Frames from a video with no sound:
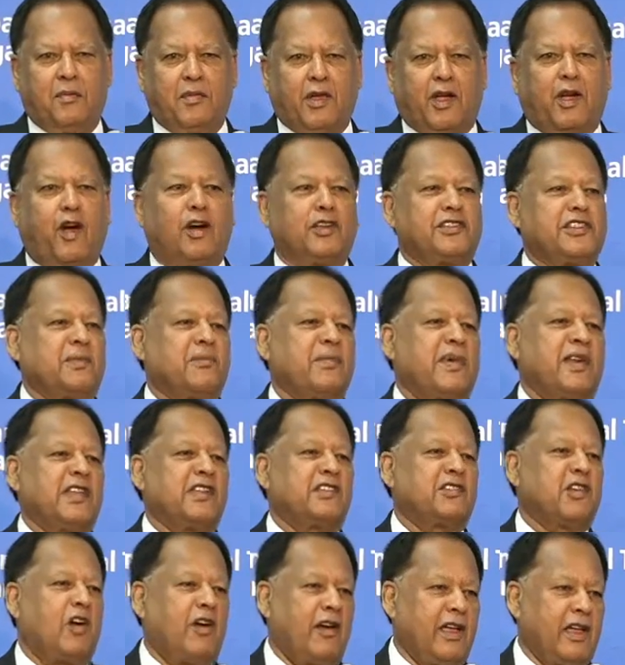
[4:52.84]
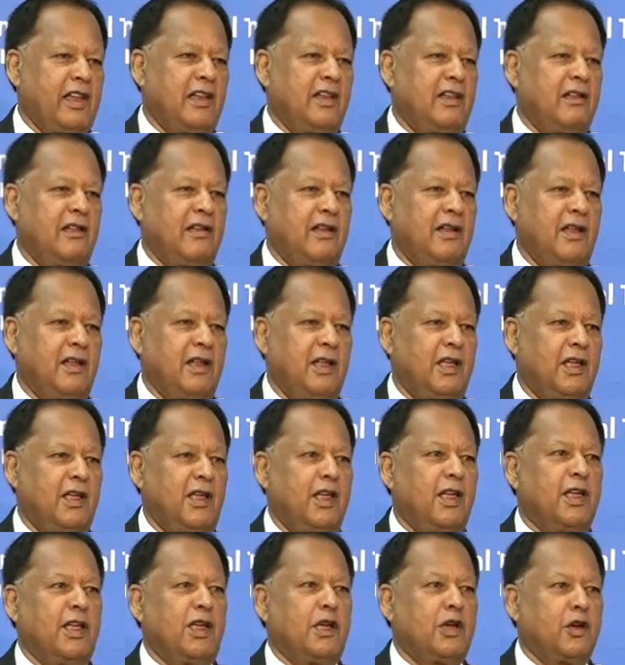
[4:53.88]
because it brings oil,
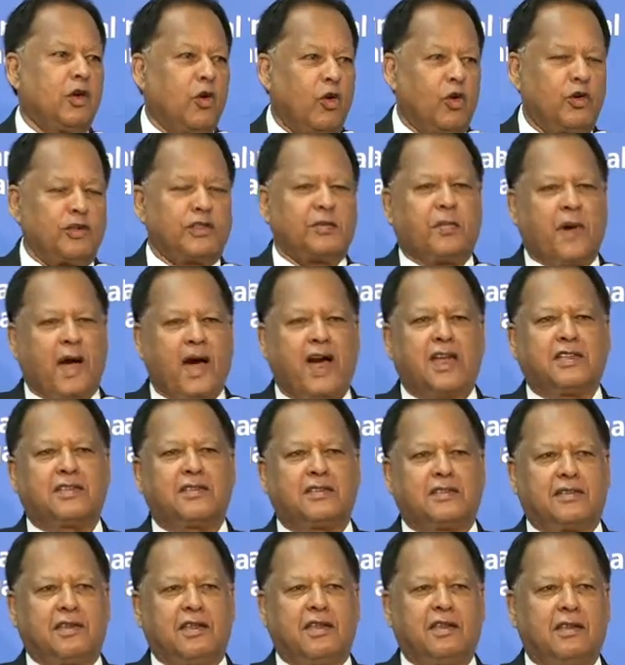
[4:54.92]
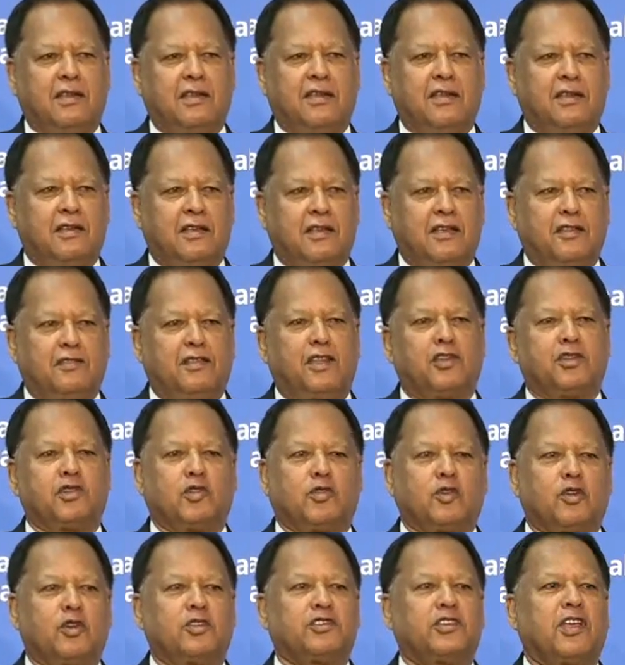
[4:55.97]
goes past the
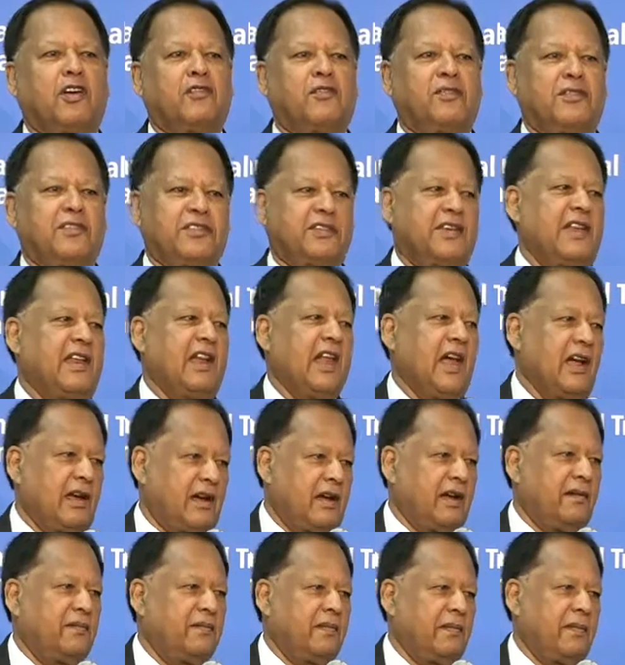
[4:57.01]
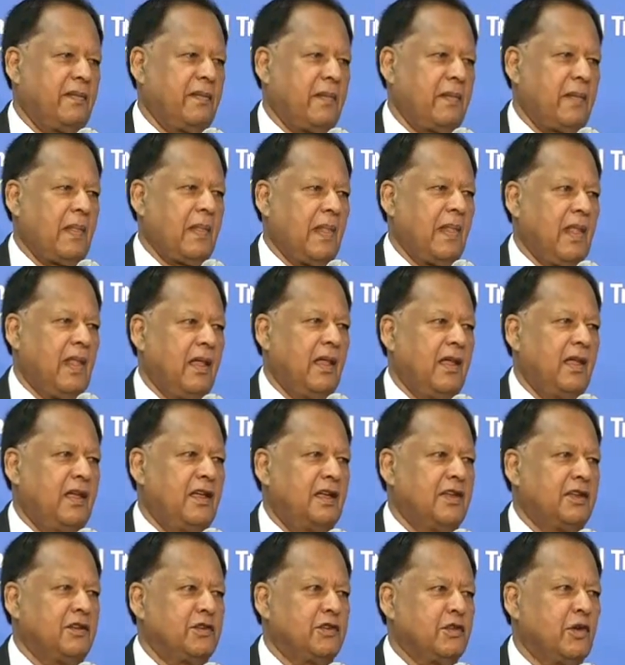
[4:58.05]
shores of Sri Lanka.
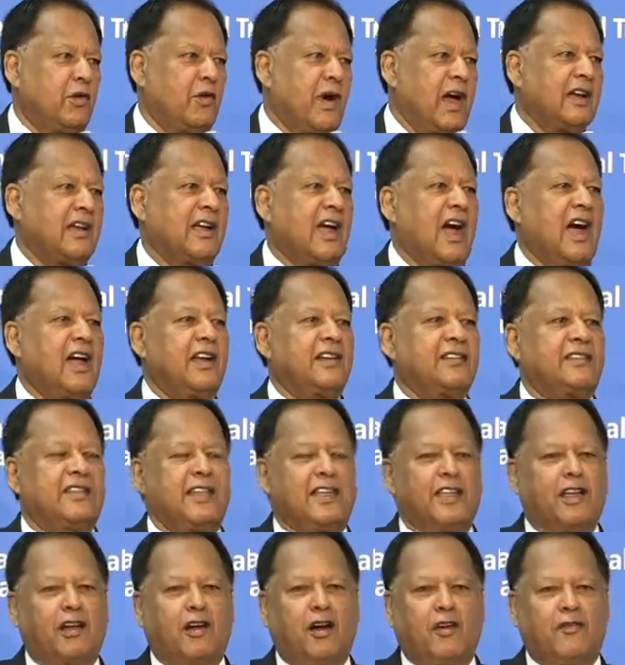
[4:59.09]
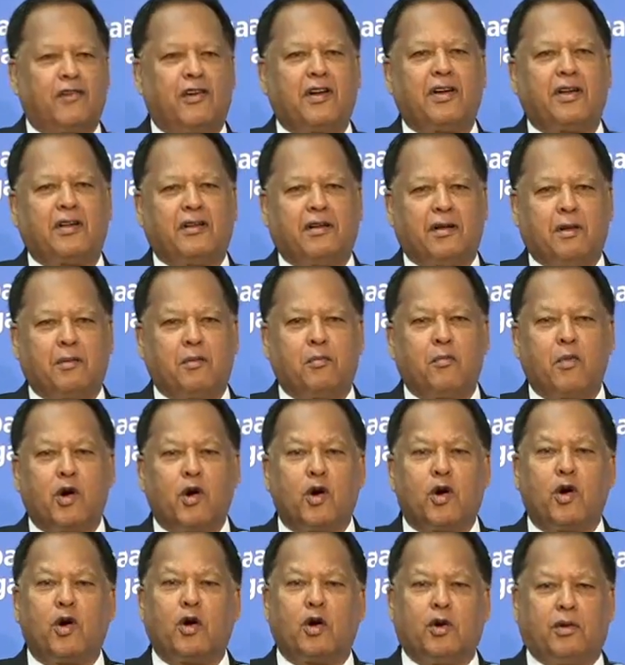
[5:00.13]
So one can't think of a
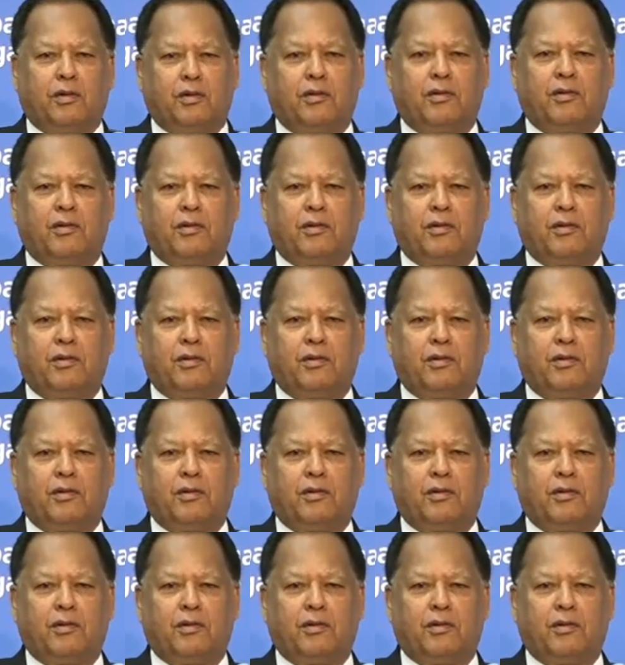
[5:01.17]
more